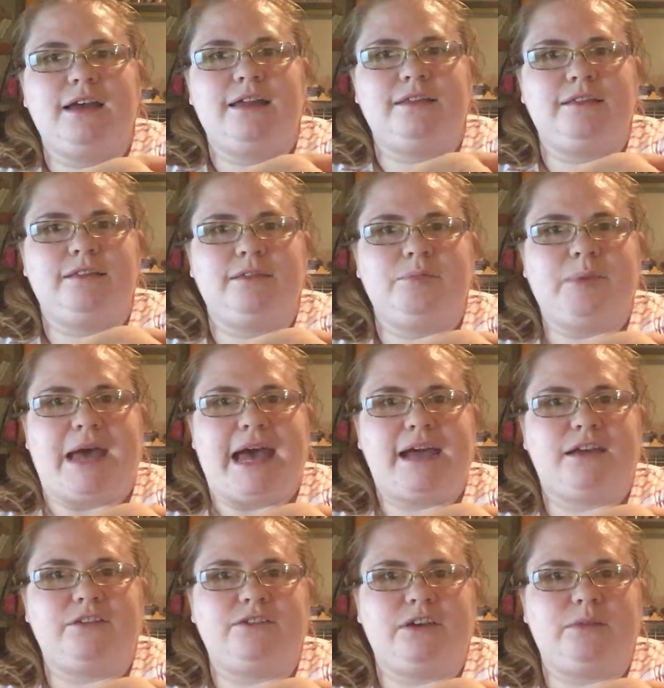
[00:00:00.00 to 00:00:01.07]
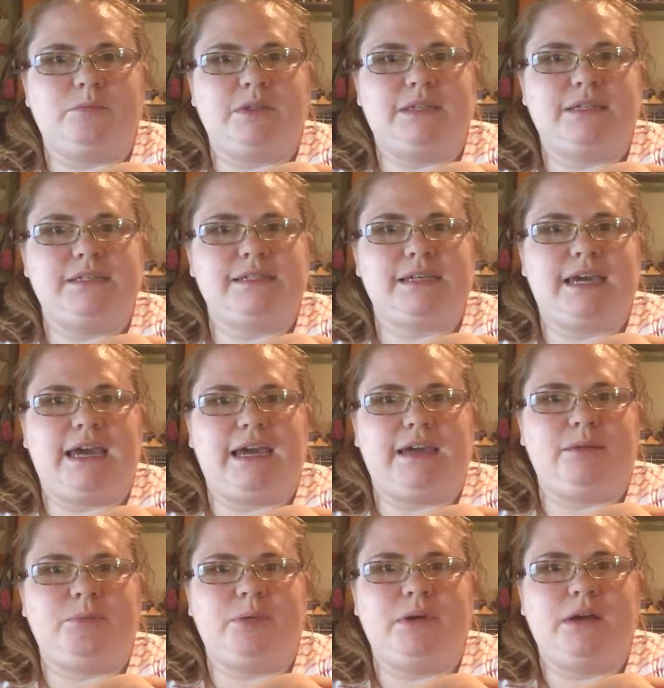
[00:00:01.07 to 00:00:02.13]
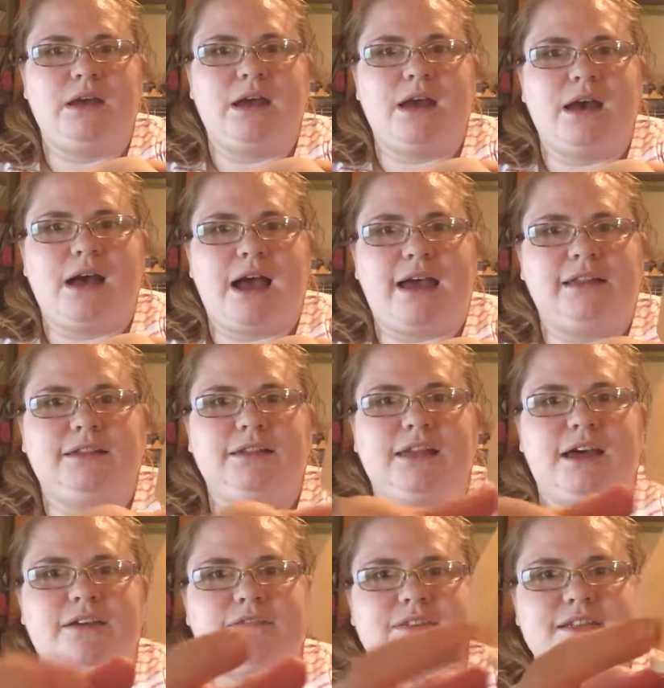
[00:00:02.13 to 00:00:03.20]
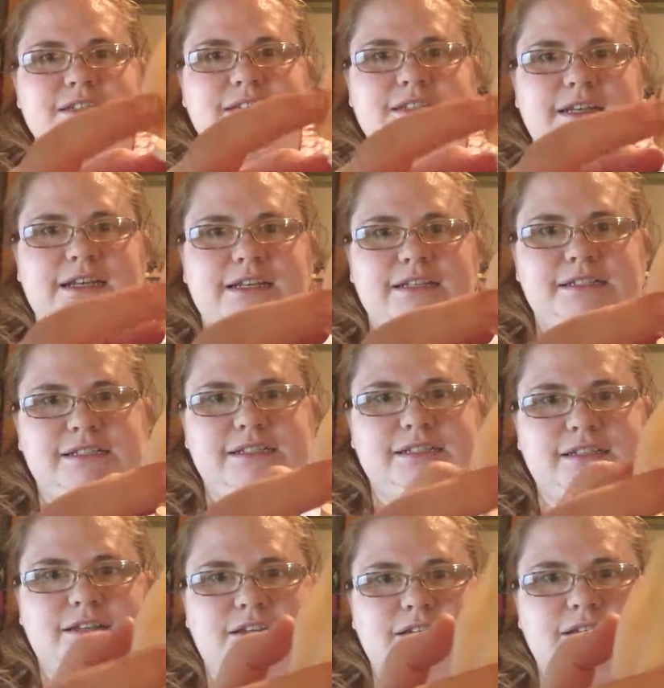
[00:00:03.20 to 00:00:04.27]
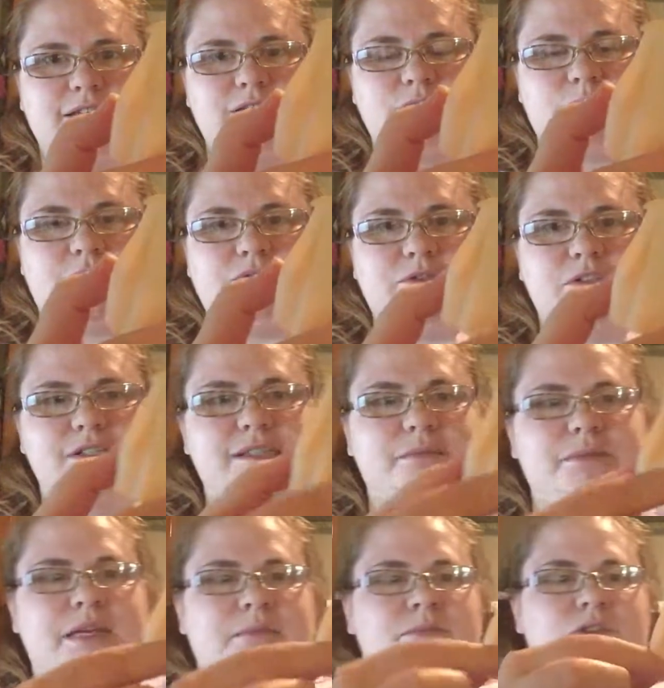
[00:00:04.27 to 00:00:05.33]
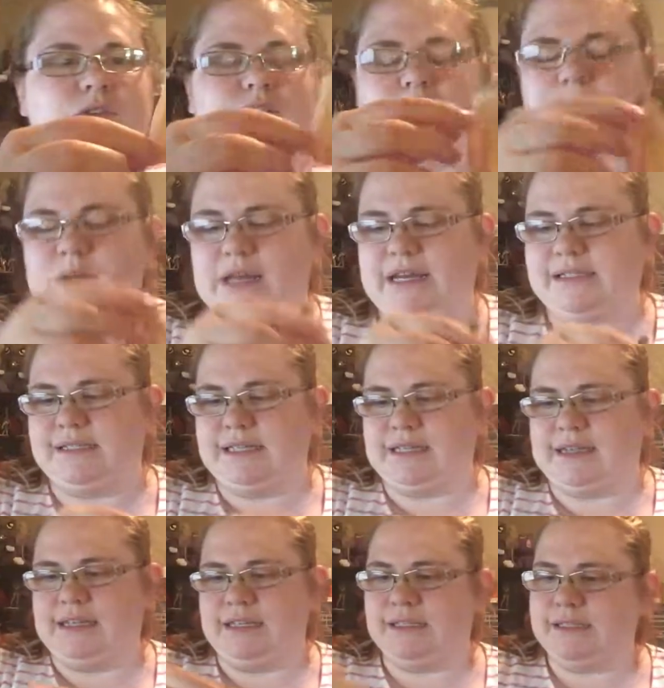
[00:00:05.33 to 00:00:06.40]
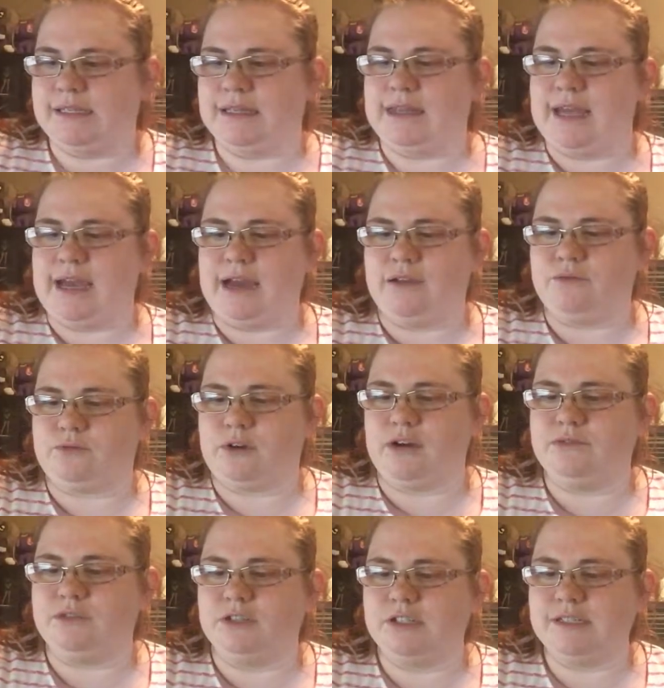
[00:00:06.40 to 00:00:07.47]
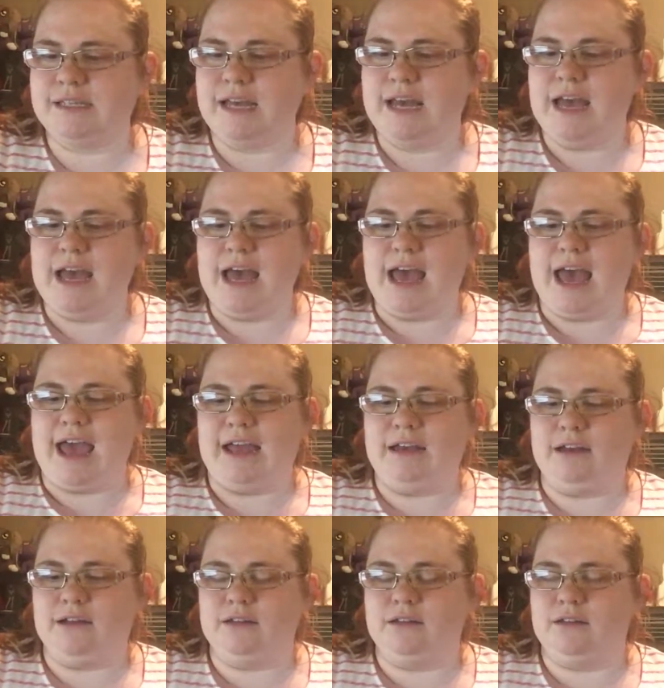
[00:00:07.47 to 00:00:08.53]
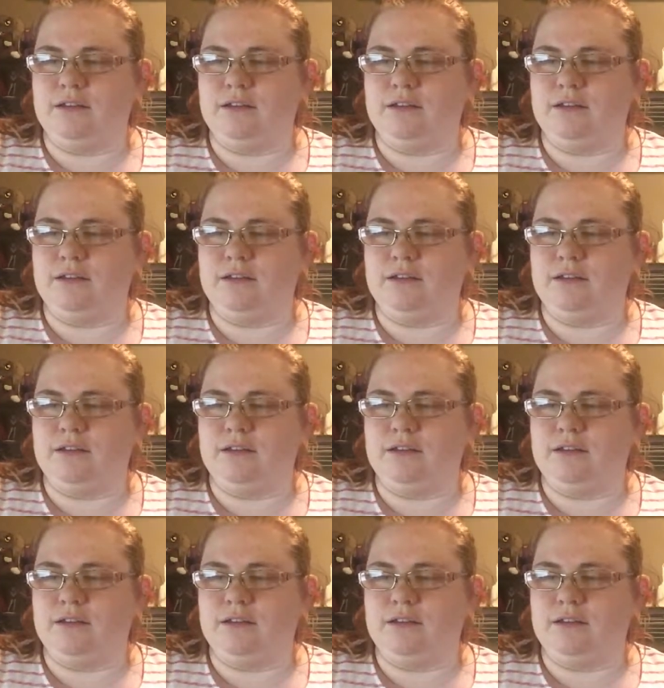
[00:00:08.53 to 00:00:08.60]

And then the back of him with his cape. I love the stunning detail on these ruffles. Sometimes you get plastic things in that have ruffles, and